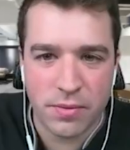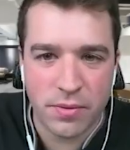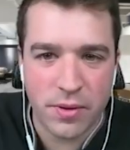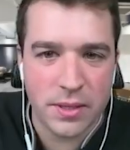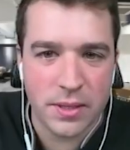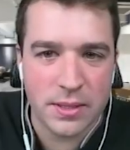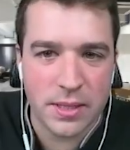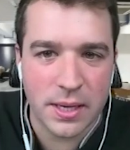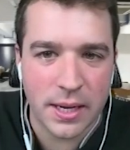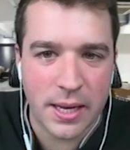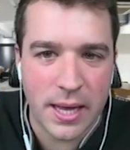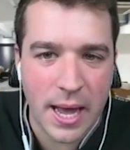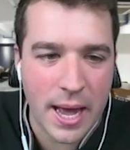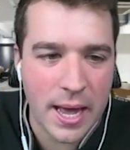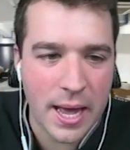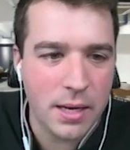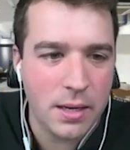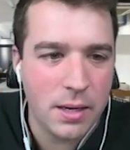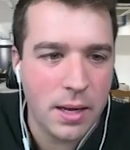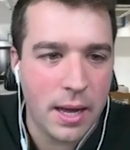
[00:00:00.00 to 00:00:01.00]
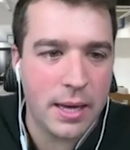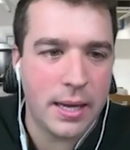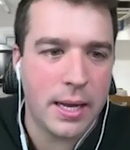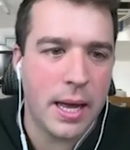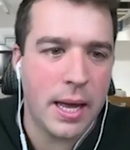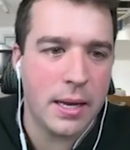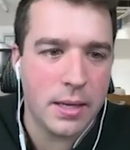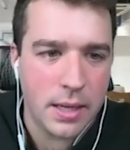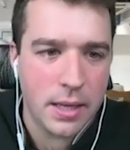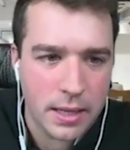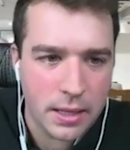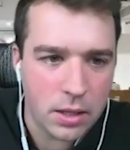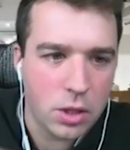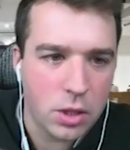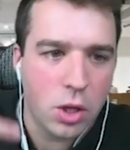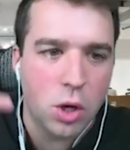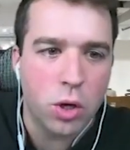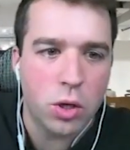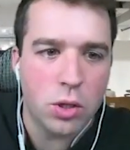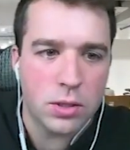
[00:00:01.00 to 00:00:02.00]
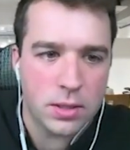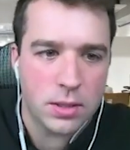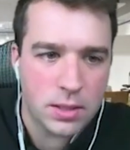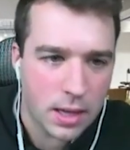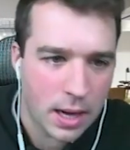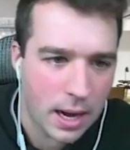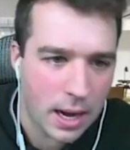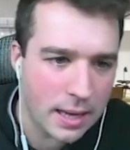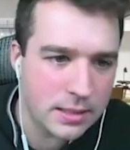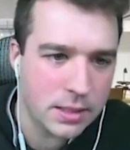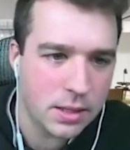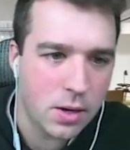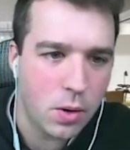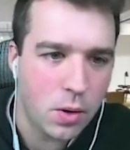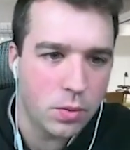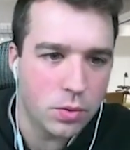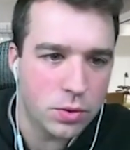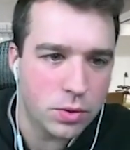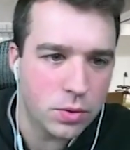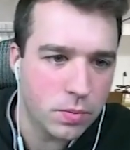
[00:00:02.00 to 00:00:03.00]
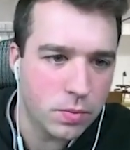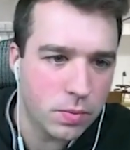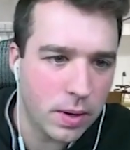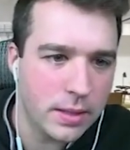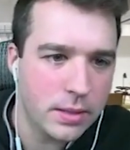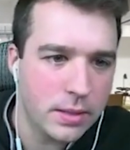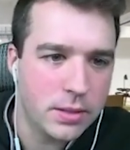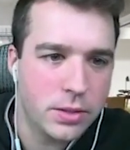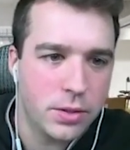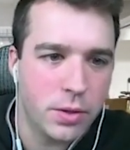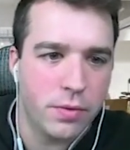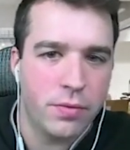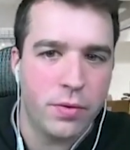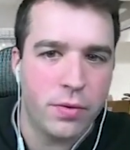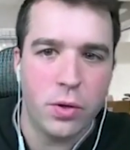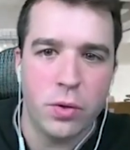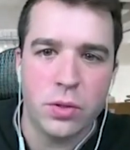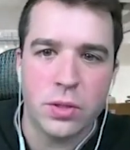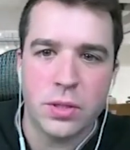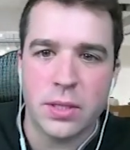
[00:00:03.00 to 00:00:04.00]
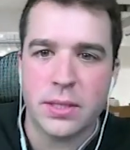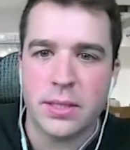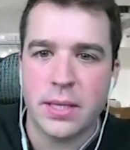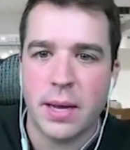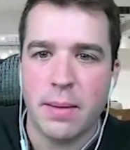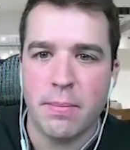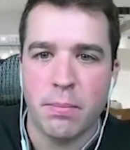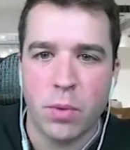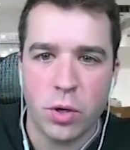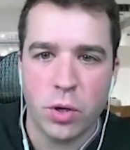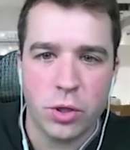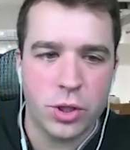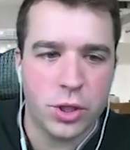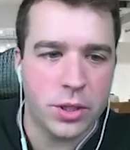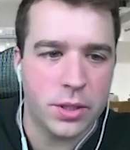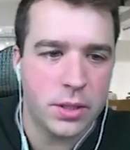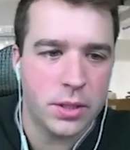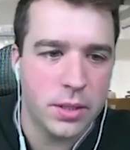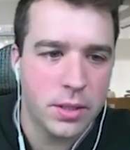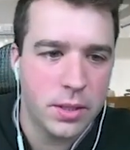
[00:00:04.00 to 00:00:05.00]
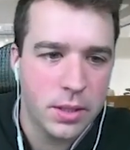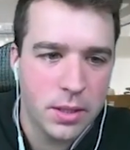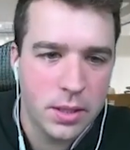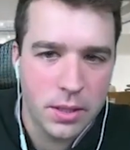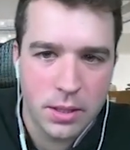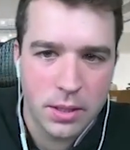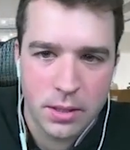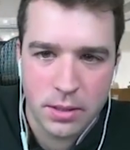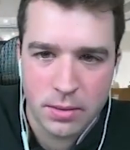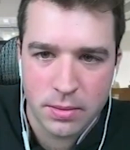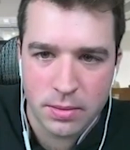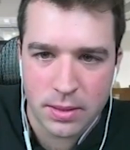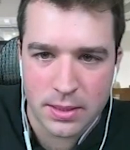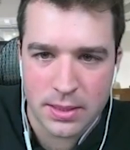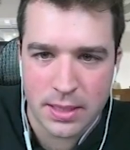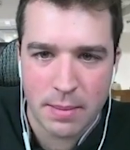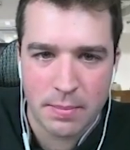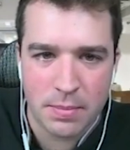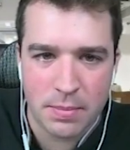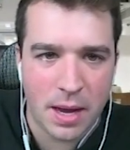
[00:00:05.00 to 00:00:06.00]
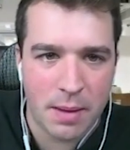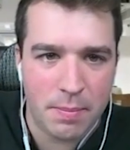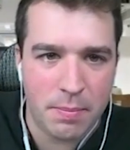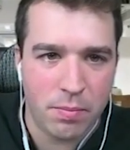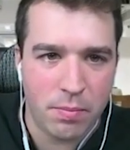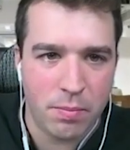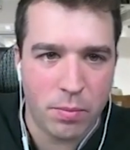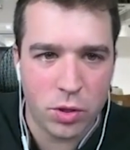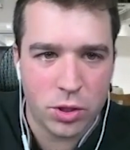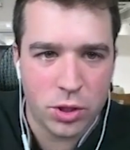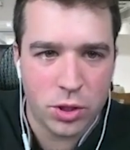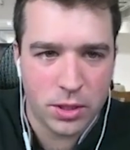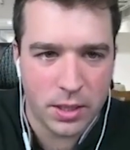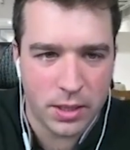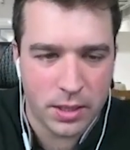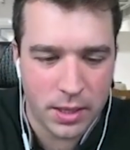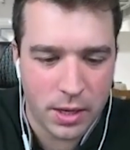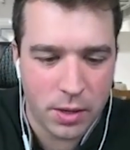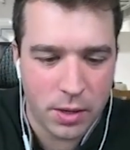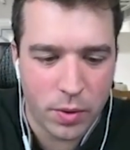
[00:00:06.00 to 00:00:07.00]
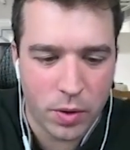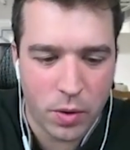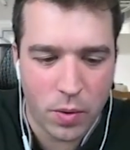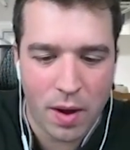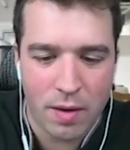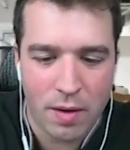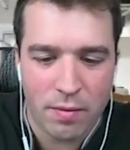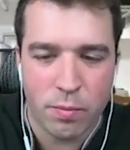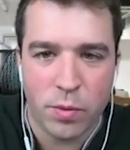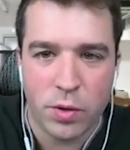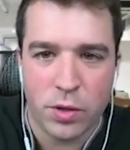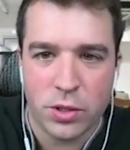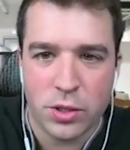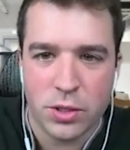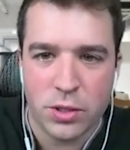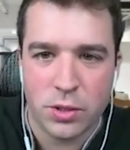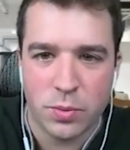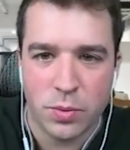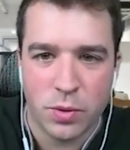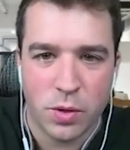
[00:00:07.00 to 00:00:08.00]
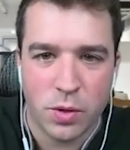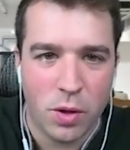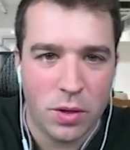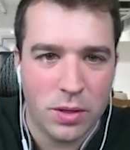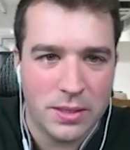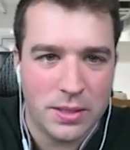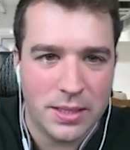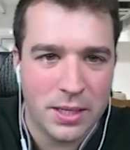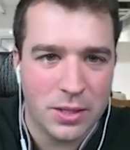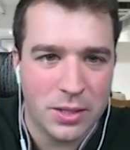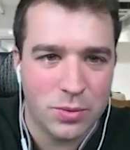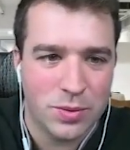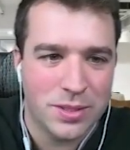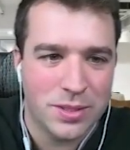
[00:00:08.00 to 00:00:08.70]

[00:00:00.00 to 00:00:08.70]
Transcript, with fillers: fields that it can, and again, it learns as it goes, right? So if you use the same merchant, the same type of merchant, and here we don't have a merchant, so we'll call it. It says